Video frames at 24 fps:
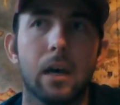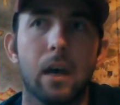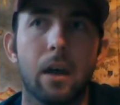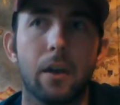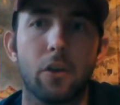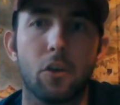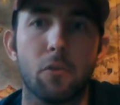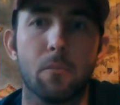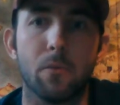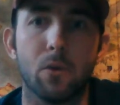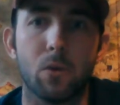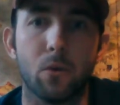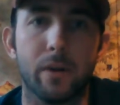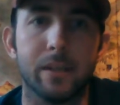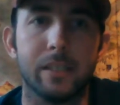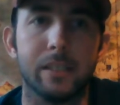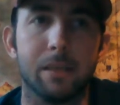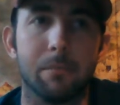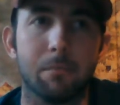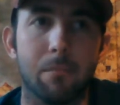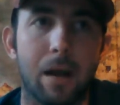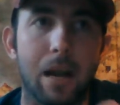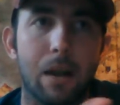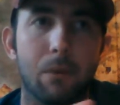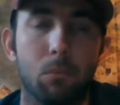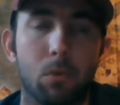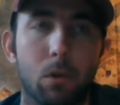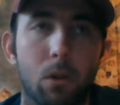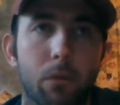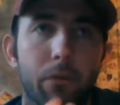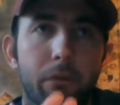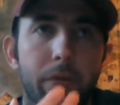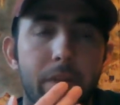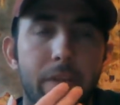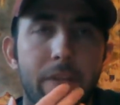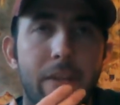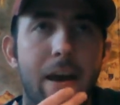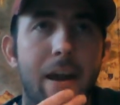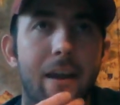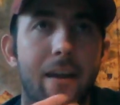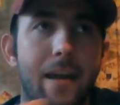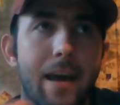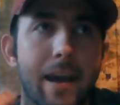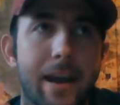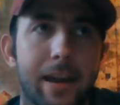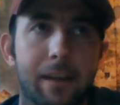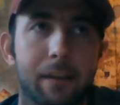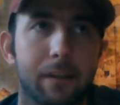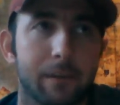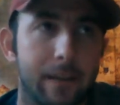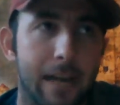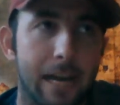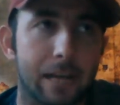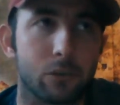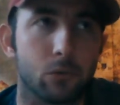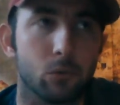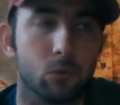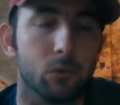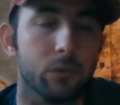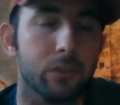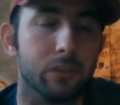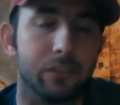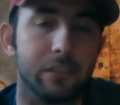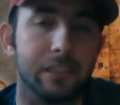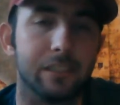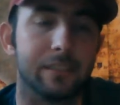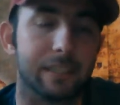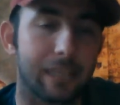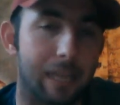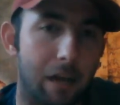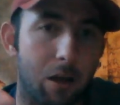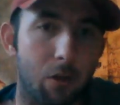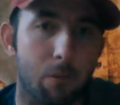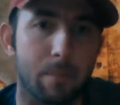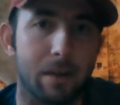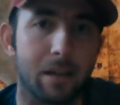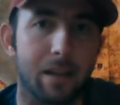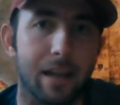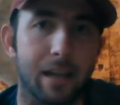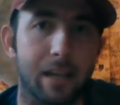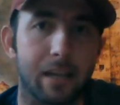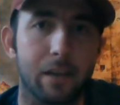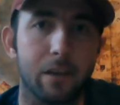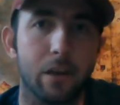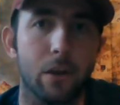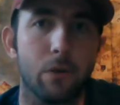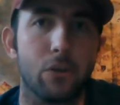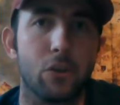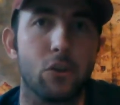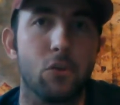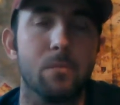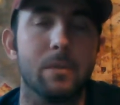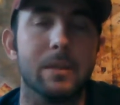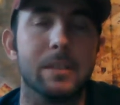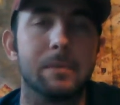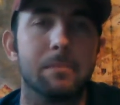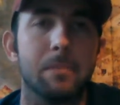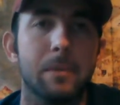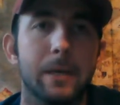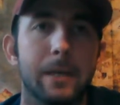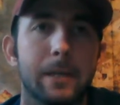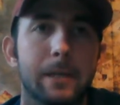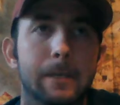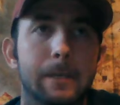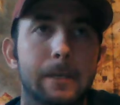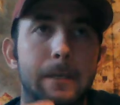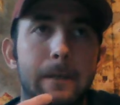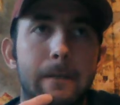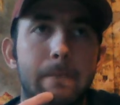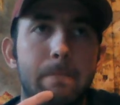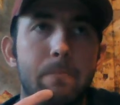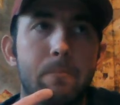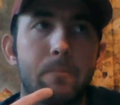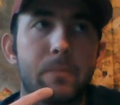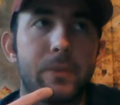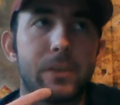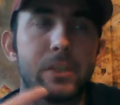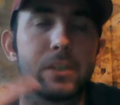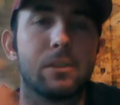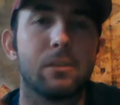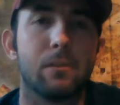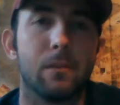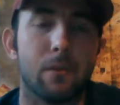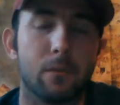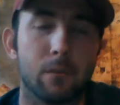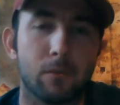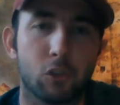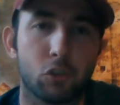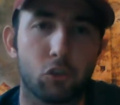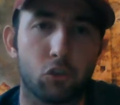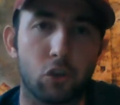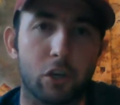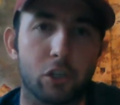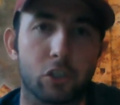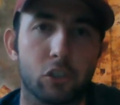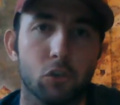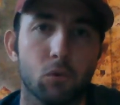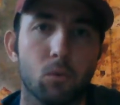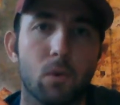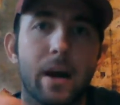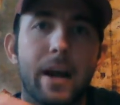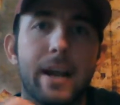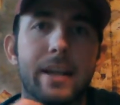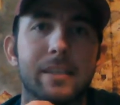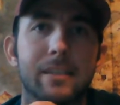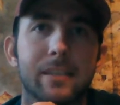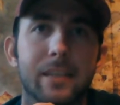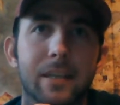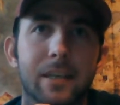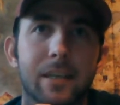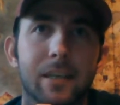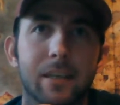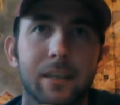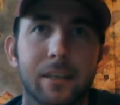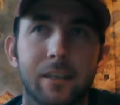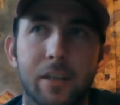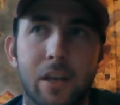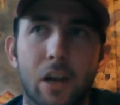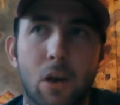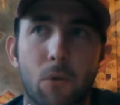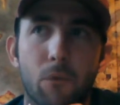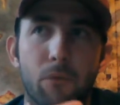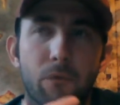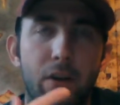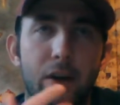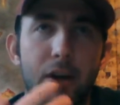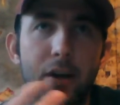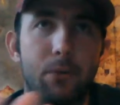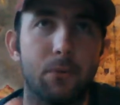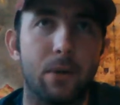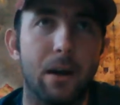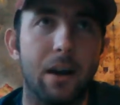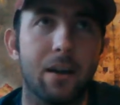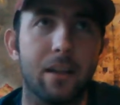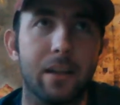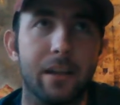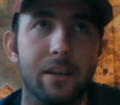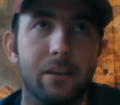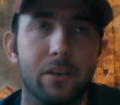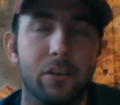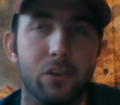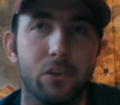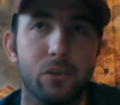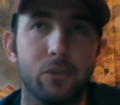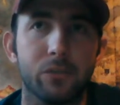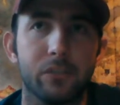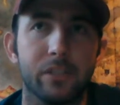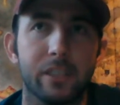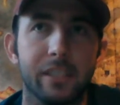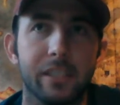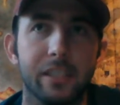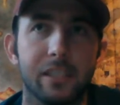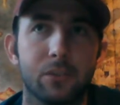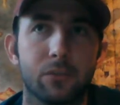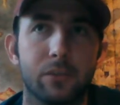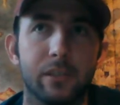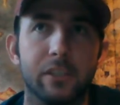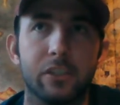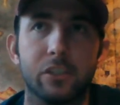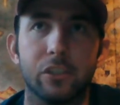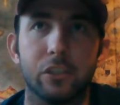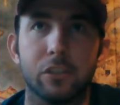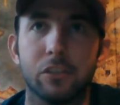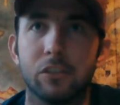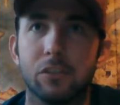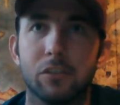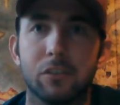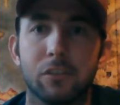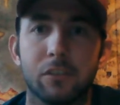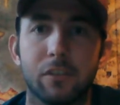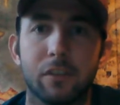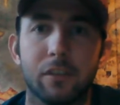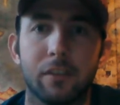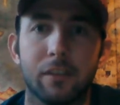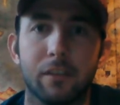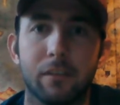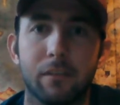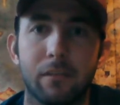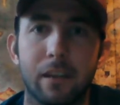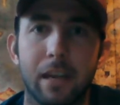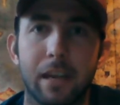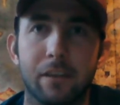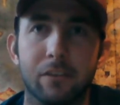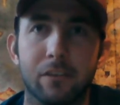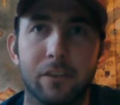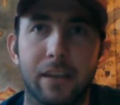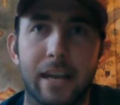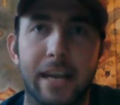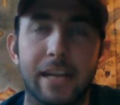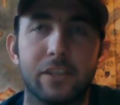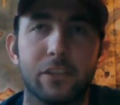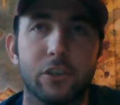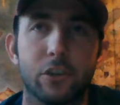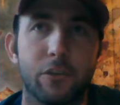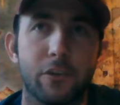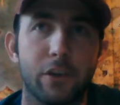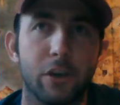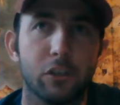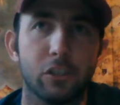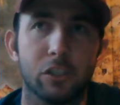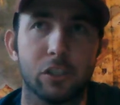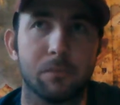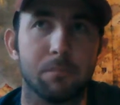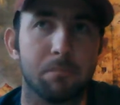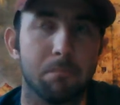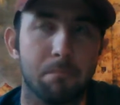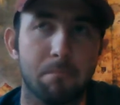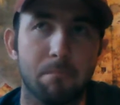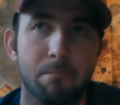humanoids in my world. Not like natural in the sense they gotta all be like, humans, but just structure wise. Very rarely do you see these creatures in nature that are just,